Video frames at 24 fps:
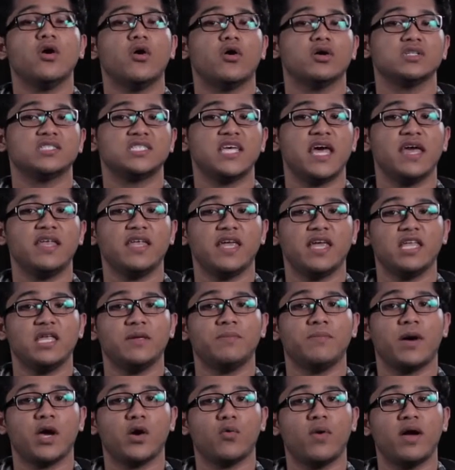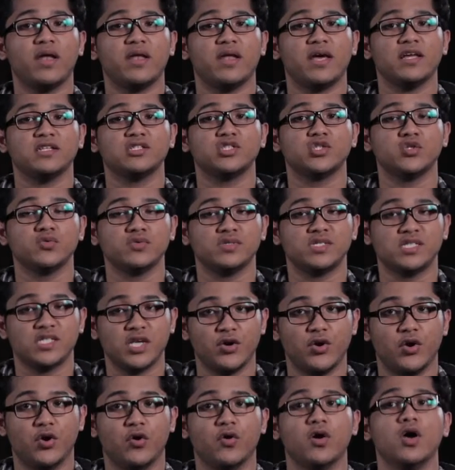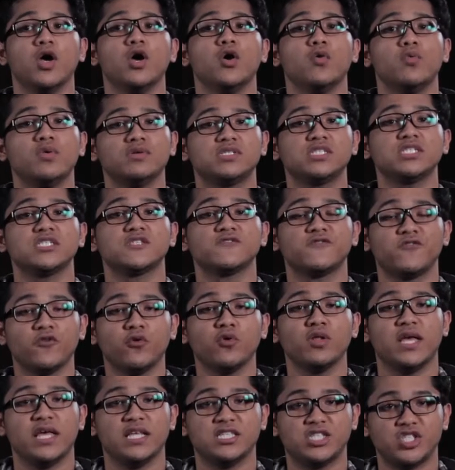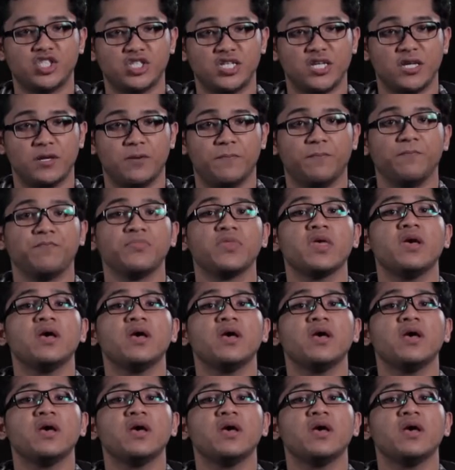or 1080 by 1920, which is full HD.